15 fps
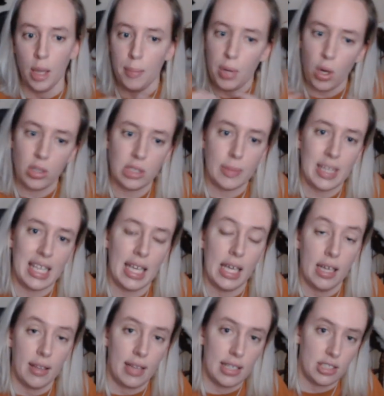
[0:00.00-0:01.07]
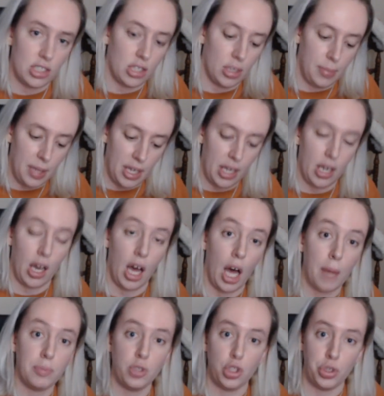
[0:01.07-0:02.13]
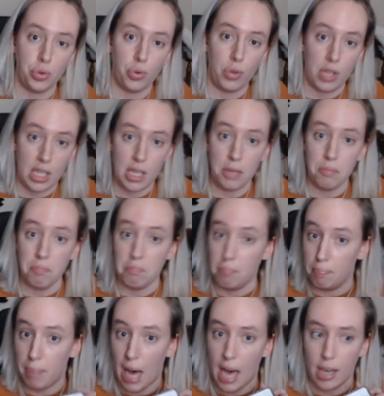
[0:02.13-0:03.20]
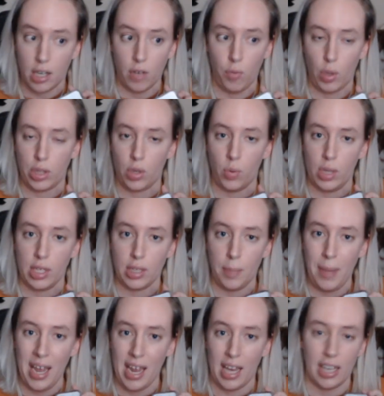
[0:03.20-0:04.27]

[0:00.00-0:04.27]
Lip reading: But ultimately, that is going to be up to the buyer of what they're willing to pay.